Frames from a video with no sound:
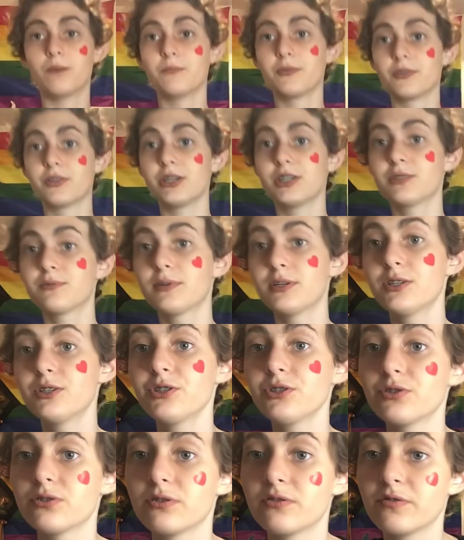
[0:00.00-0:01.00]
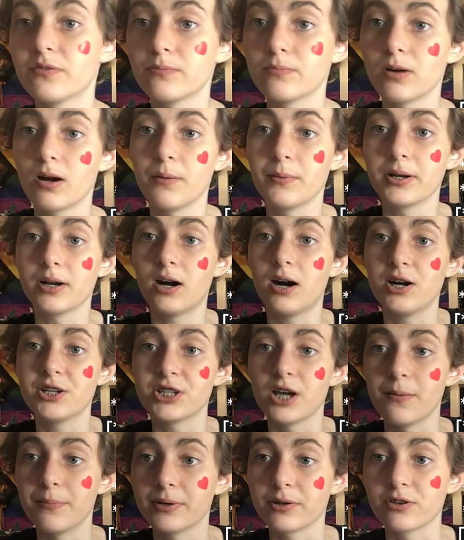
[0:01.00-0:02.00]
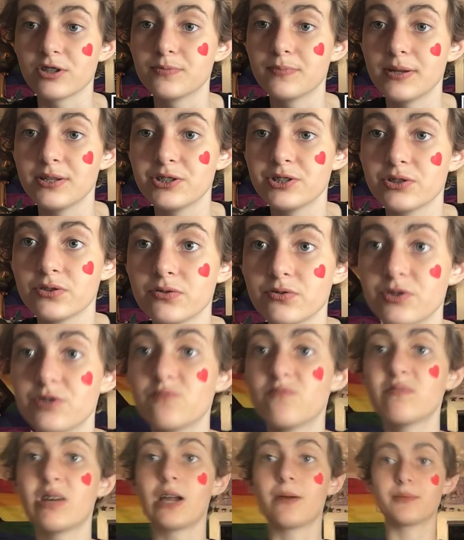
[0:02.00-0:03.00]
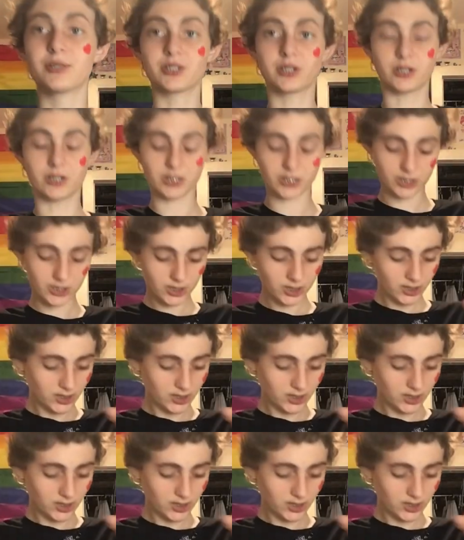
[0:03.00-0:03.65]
These ones are from probably Hot Topic or Spencer's, Amazon.